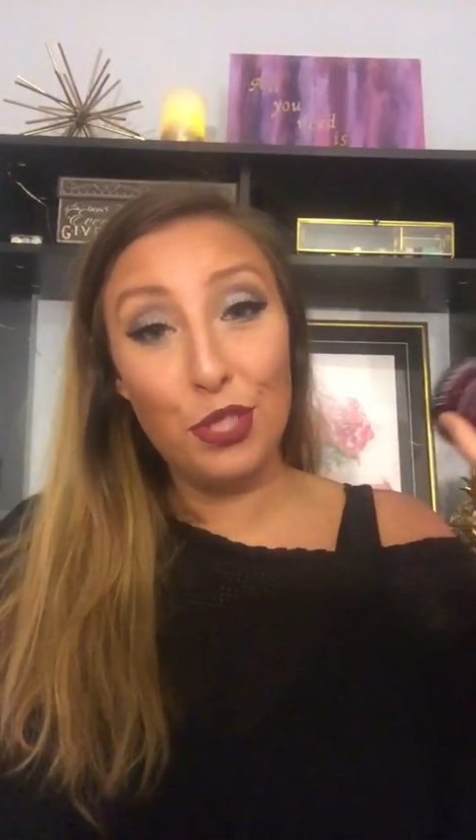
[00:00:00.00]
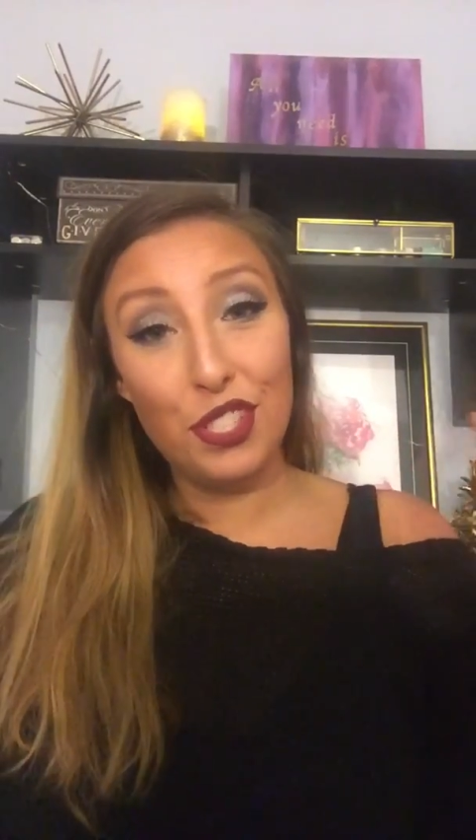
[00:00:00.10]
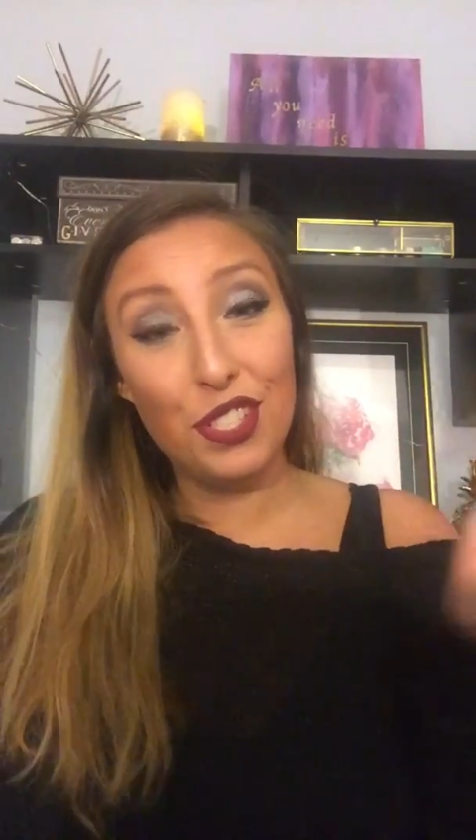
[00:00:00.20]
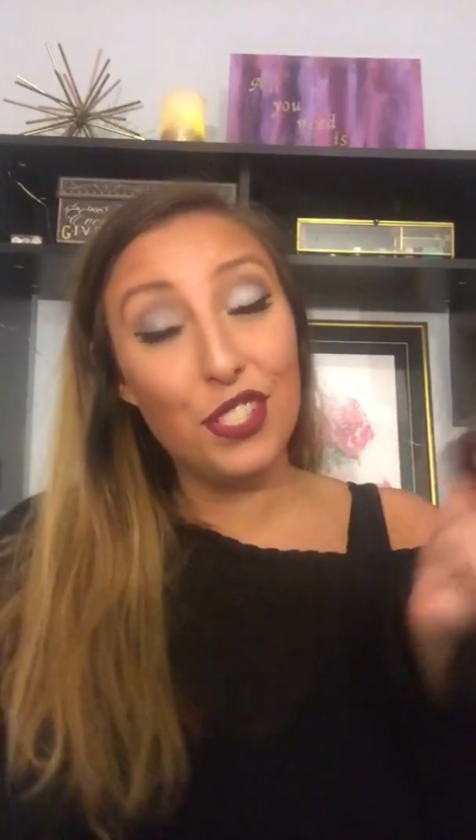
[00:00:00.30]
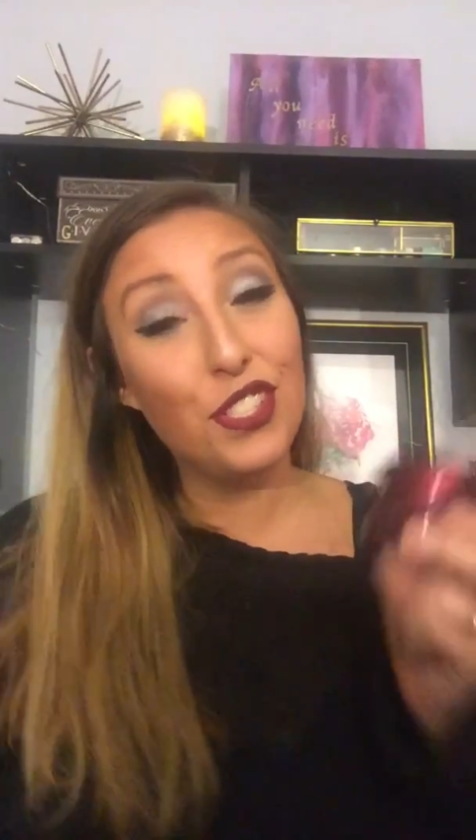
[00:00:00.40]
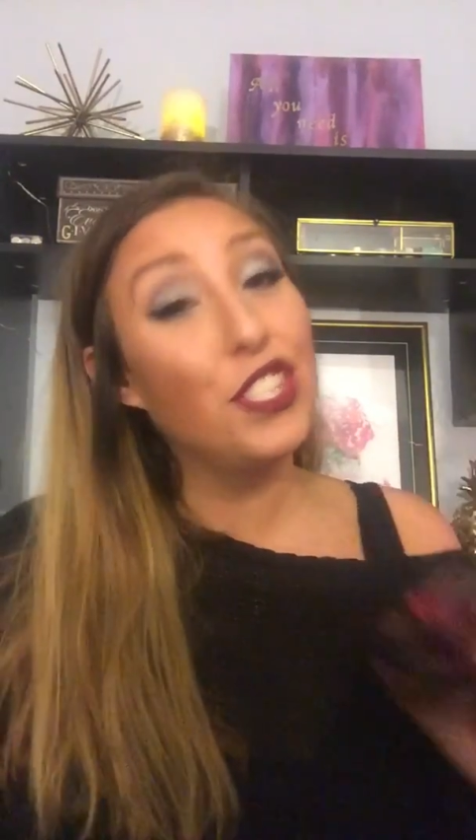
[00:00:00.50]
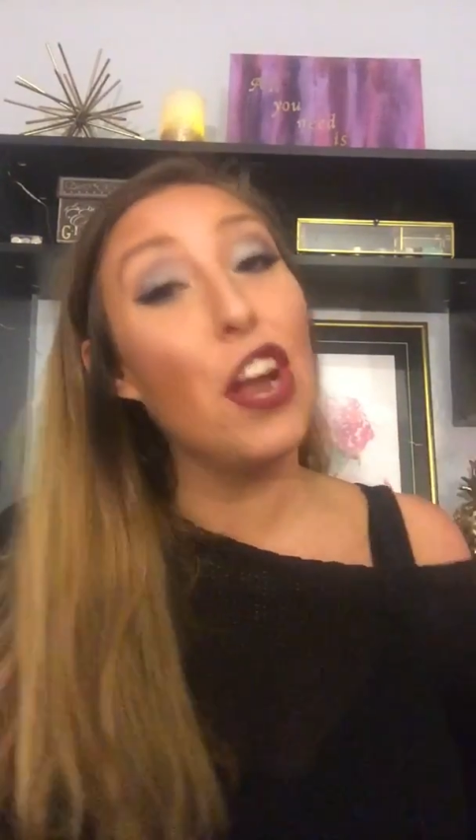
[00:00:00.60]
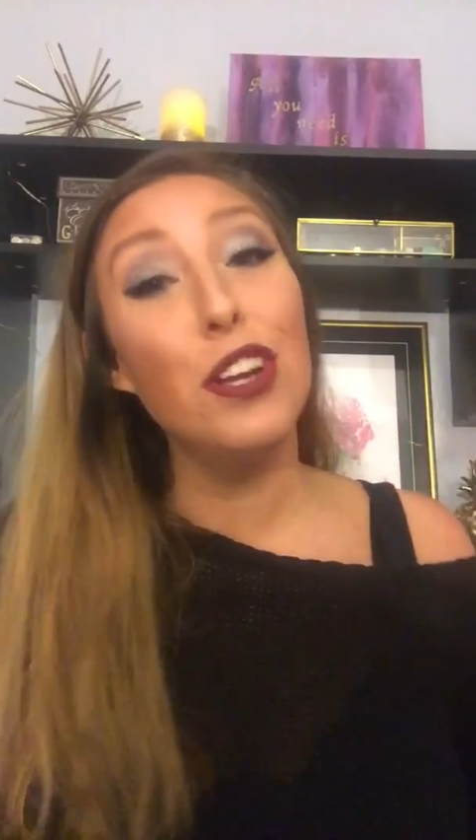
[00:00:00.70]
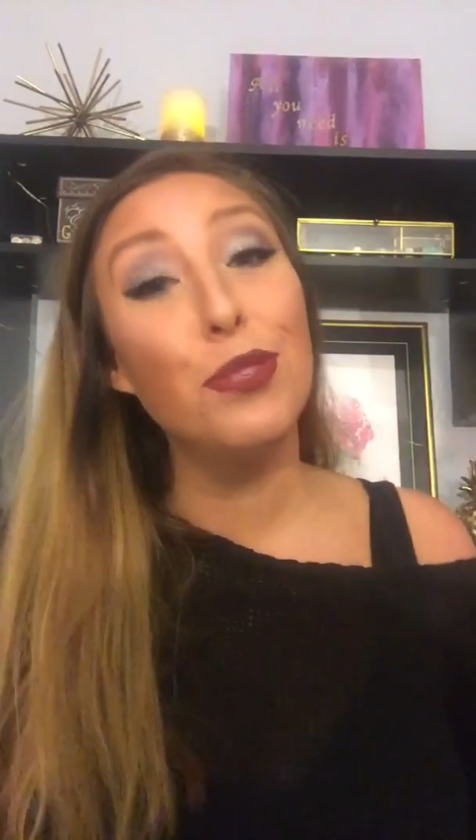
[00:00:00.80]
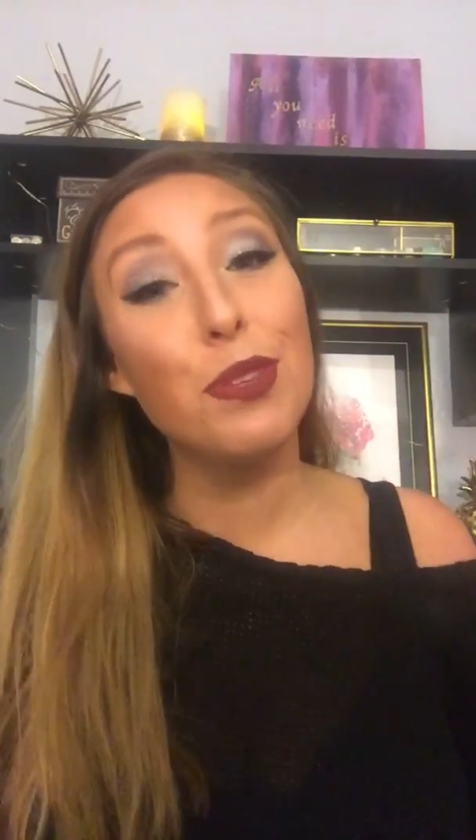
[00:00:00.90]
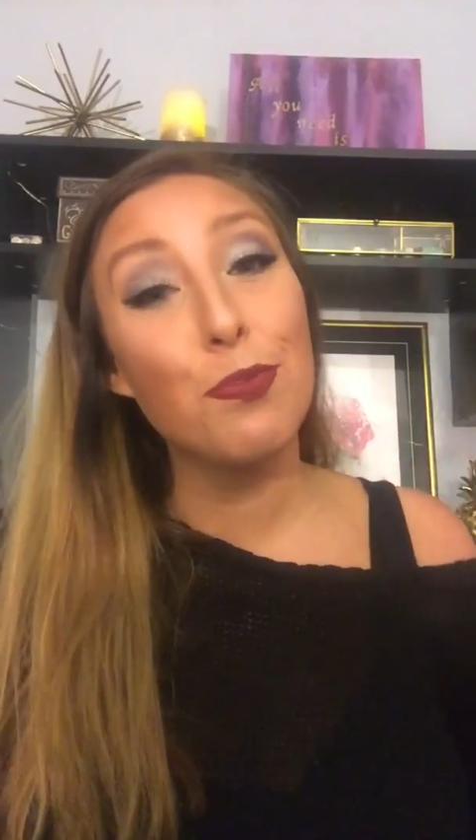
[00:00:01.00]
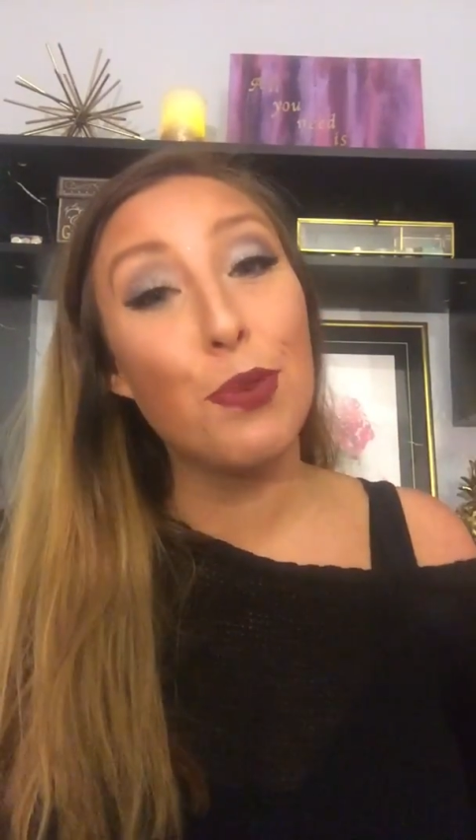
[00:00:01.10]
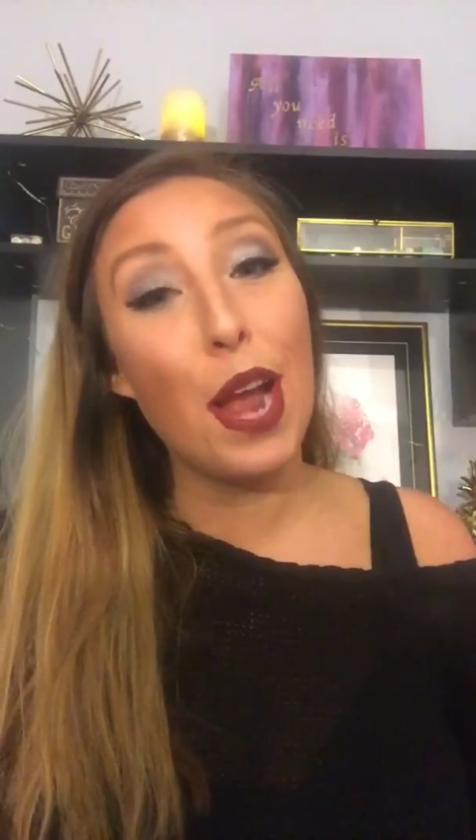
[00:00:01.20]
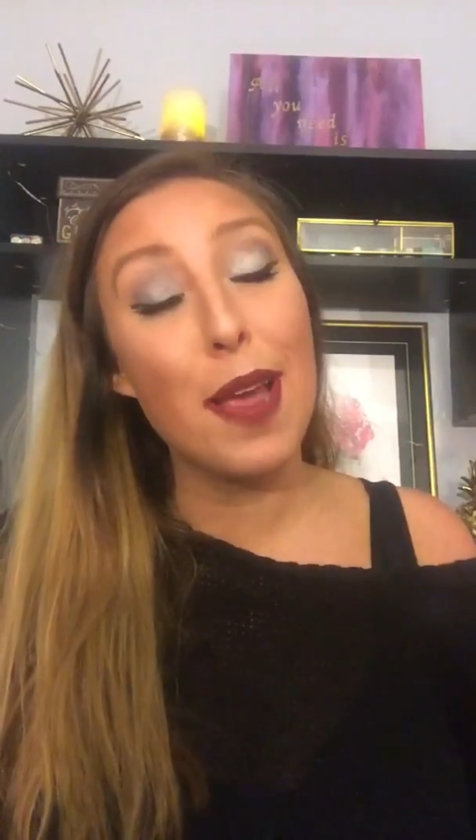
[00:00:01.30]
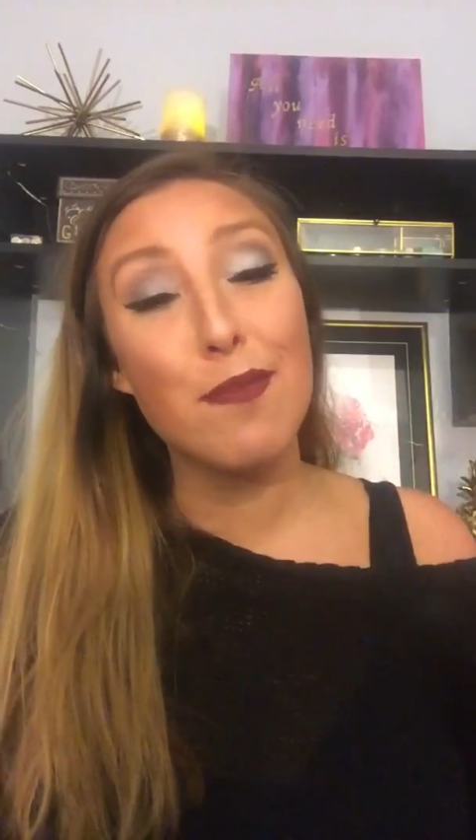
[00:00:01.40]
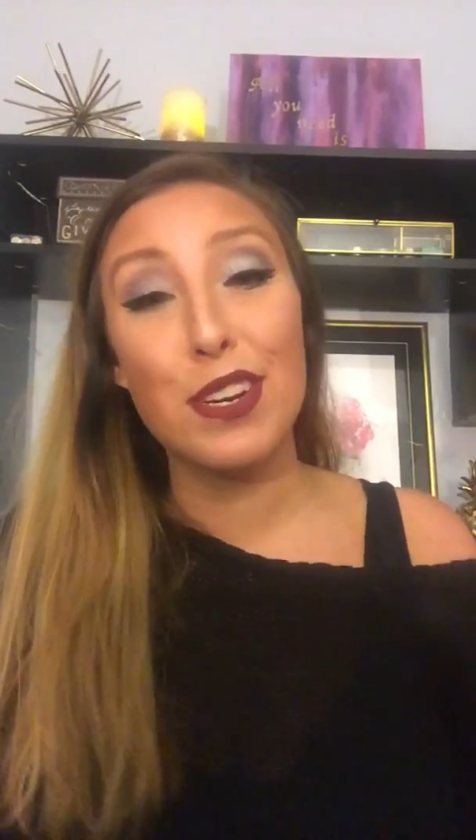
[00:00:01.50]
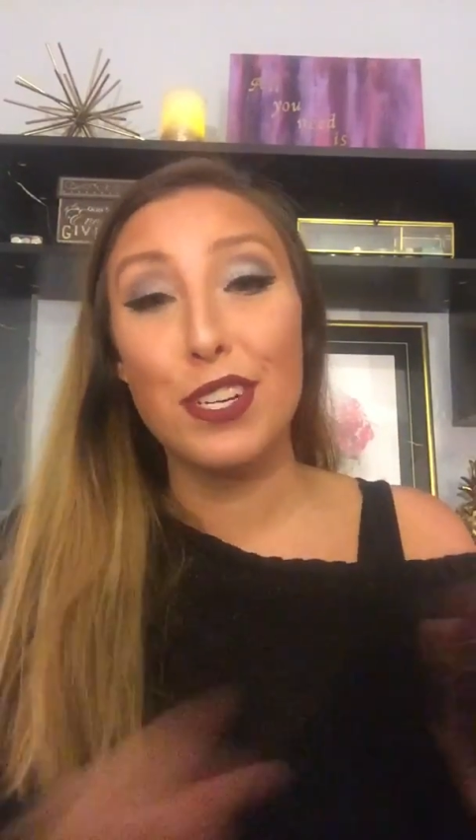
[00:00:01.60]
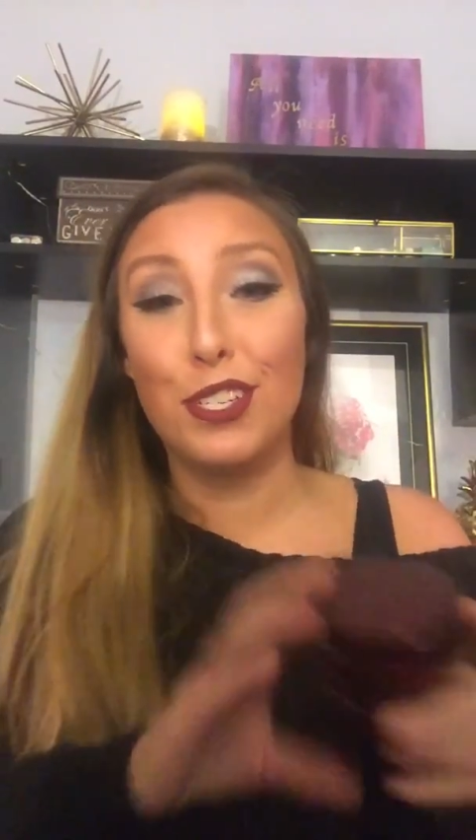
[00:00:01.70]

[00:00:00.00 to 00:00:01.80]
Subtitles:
start with primer.